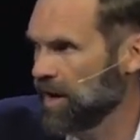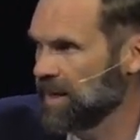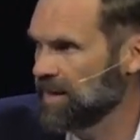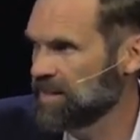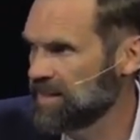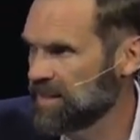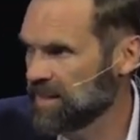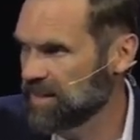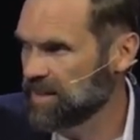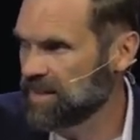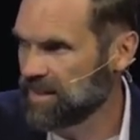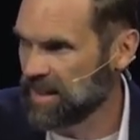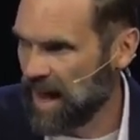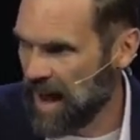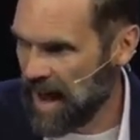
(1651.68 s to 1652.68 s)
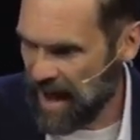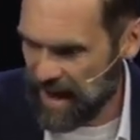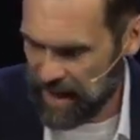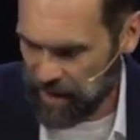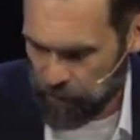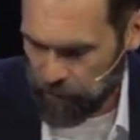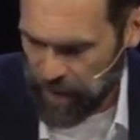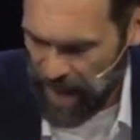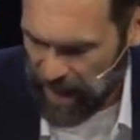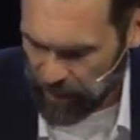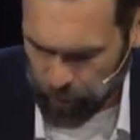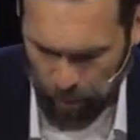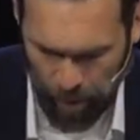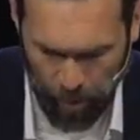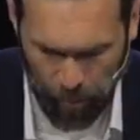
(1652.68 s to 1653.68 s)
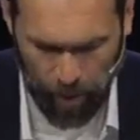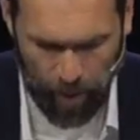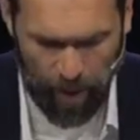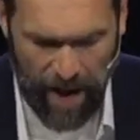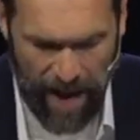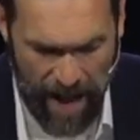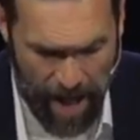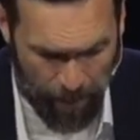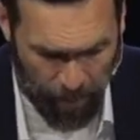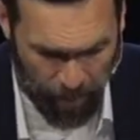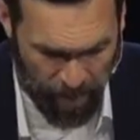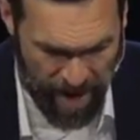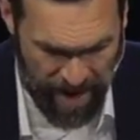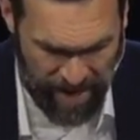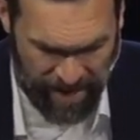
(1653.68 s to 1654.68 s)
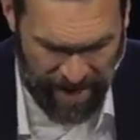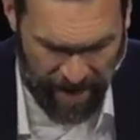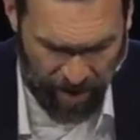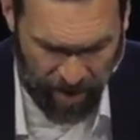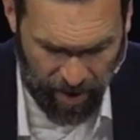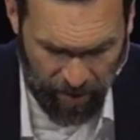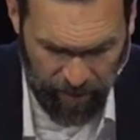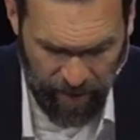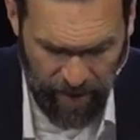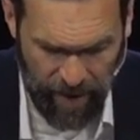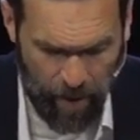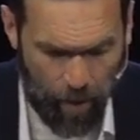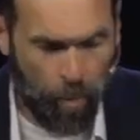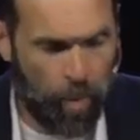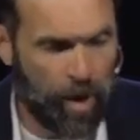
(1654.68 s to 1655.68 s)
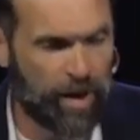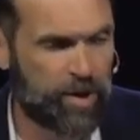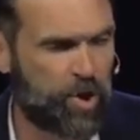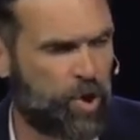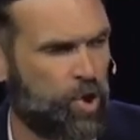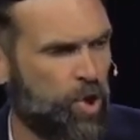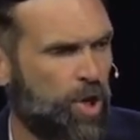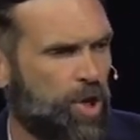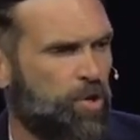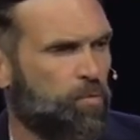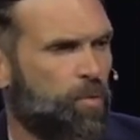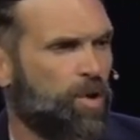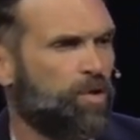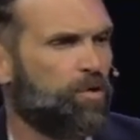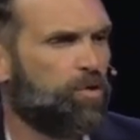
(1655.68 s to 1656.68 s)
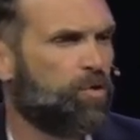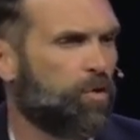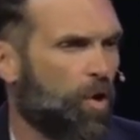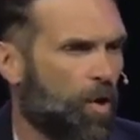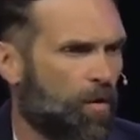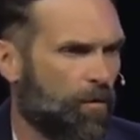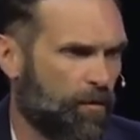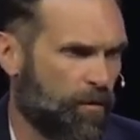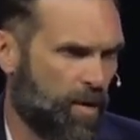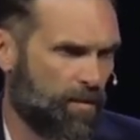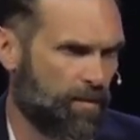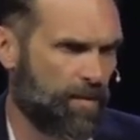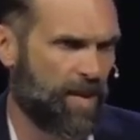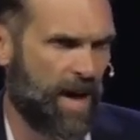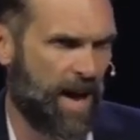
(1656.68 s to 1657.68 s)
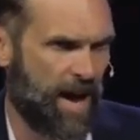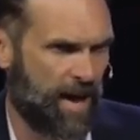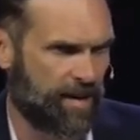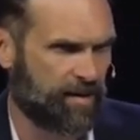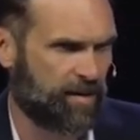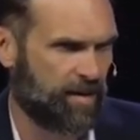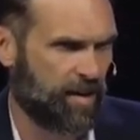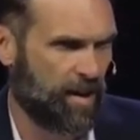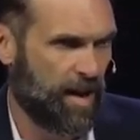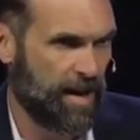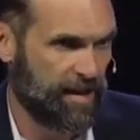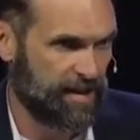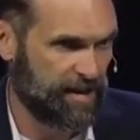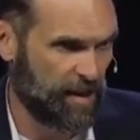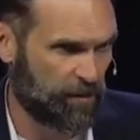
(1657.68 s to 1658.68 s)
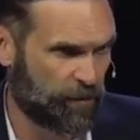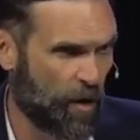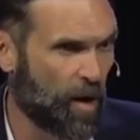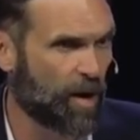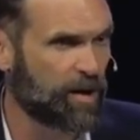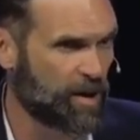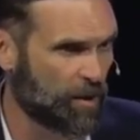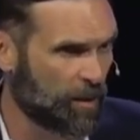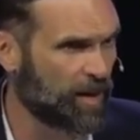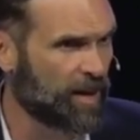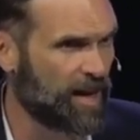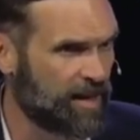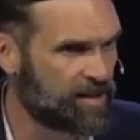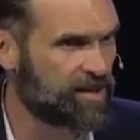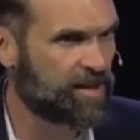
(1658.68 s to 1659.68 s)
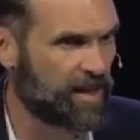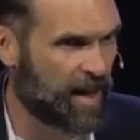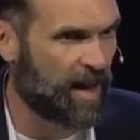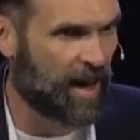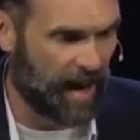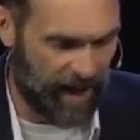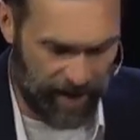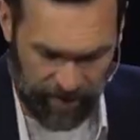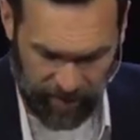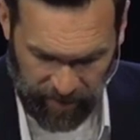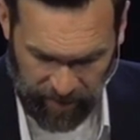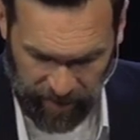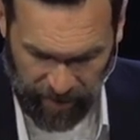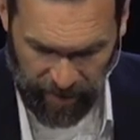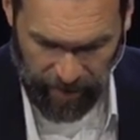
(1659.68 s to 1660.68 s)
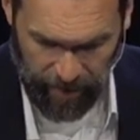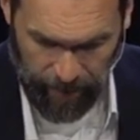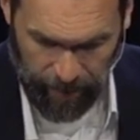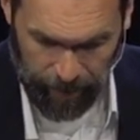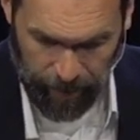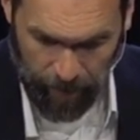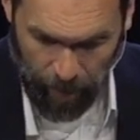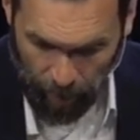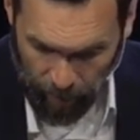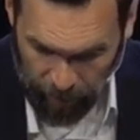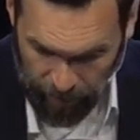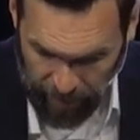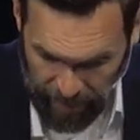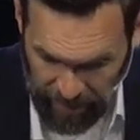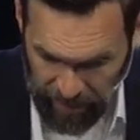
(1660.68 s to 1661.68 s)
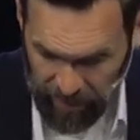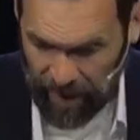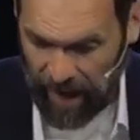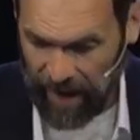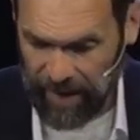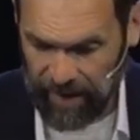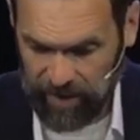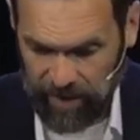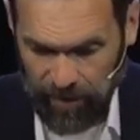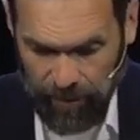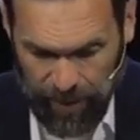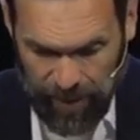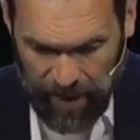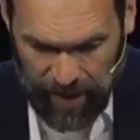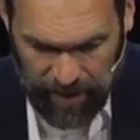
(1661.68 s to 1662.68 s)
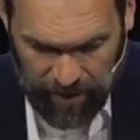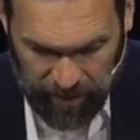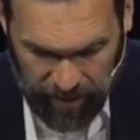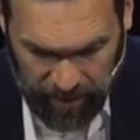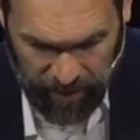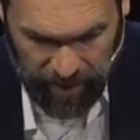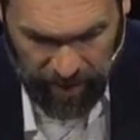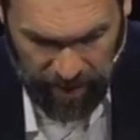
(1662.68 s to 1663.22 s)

and design, if that's what we're operating out of, what should result from that, as far as it relates to us, are these kinds of things.